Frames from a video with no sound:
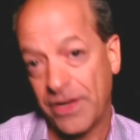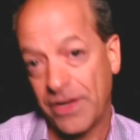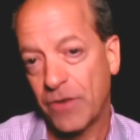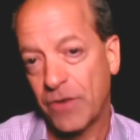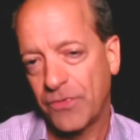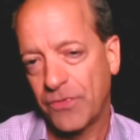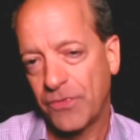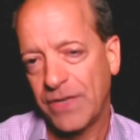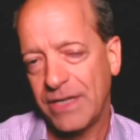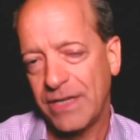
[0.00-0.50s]
their
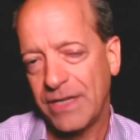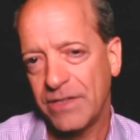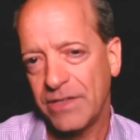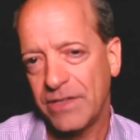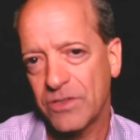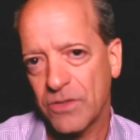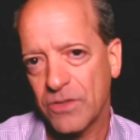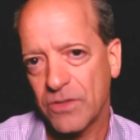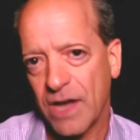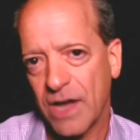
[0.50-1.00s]
their
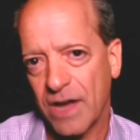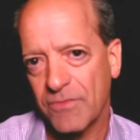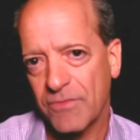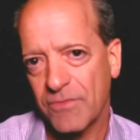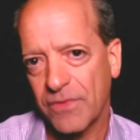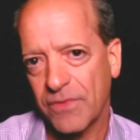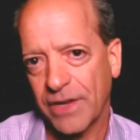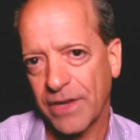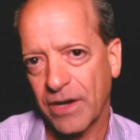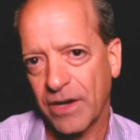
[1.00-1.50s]
feeds
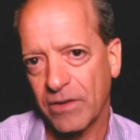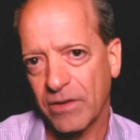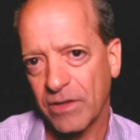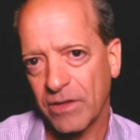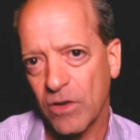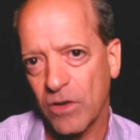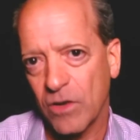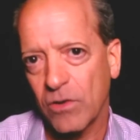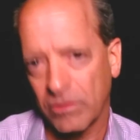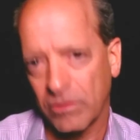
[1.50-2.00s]
of
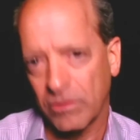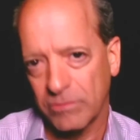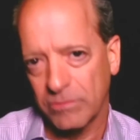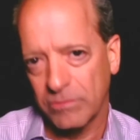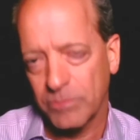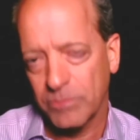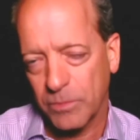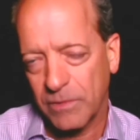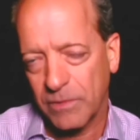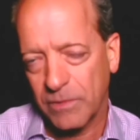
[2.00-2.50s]
their
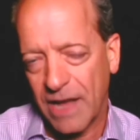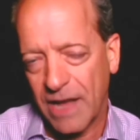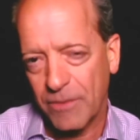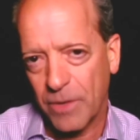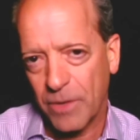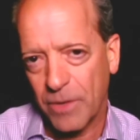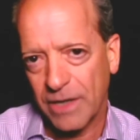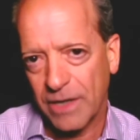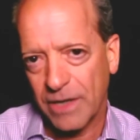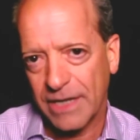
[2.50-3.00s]
local
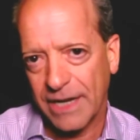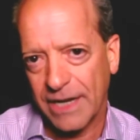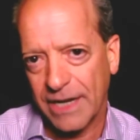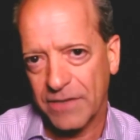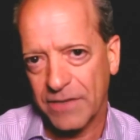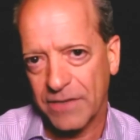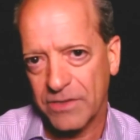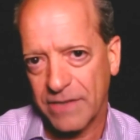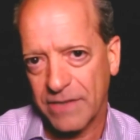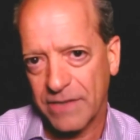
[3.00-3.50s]
live
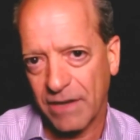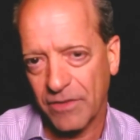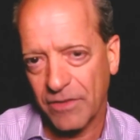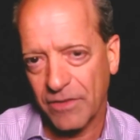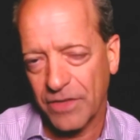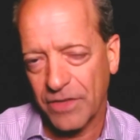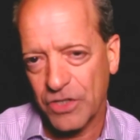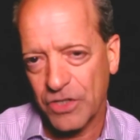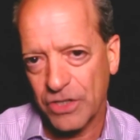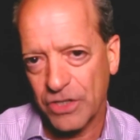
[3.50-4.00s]
broadcast
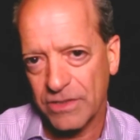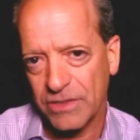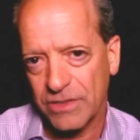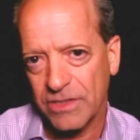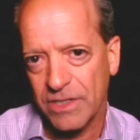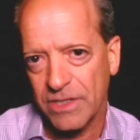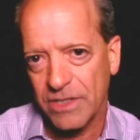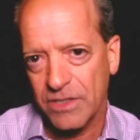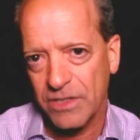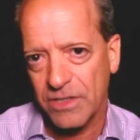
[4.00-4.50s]

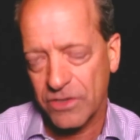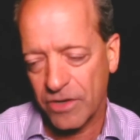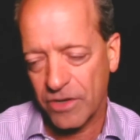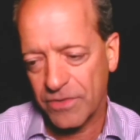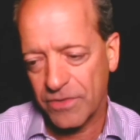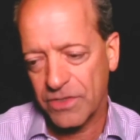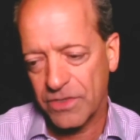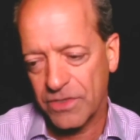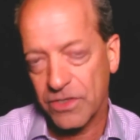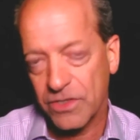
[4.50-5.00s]
television
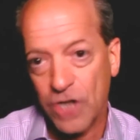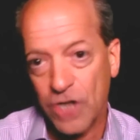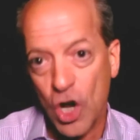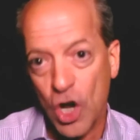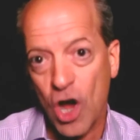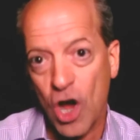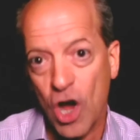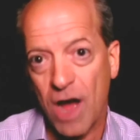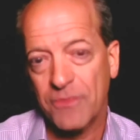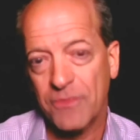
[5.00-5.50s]
services
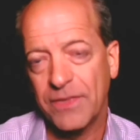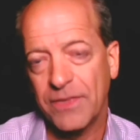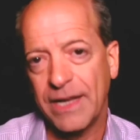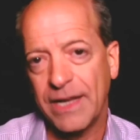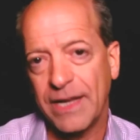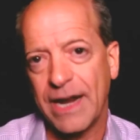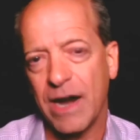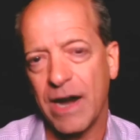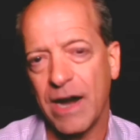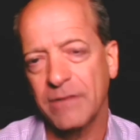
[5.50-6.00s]
off
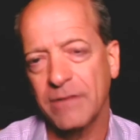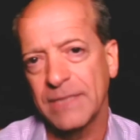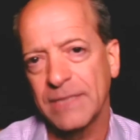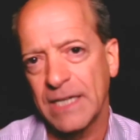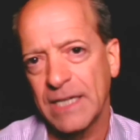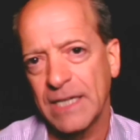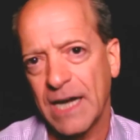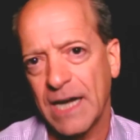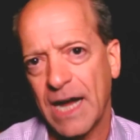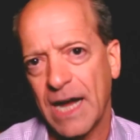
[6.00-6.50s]
the air,
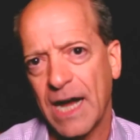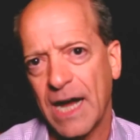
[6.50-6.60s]
mm.